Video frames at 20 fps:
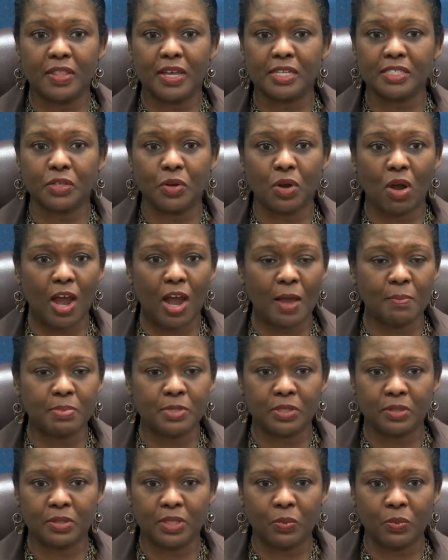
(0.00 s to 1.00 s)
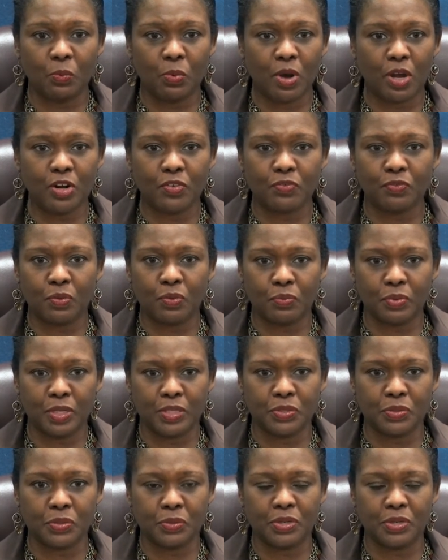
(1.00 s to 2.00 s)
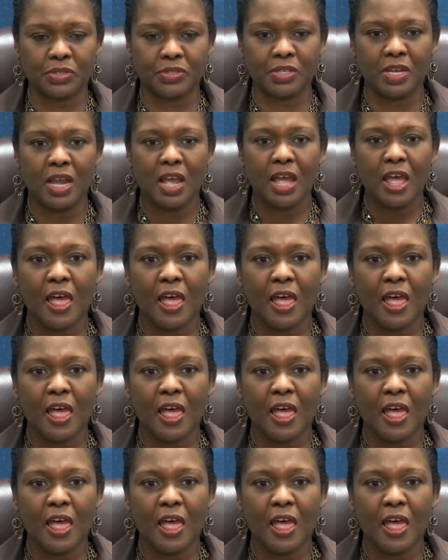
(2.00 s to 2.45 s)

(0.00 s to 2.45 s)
That's an absolutely wonderful resource.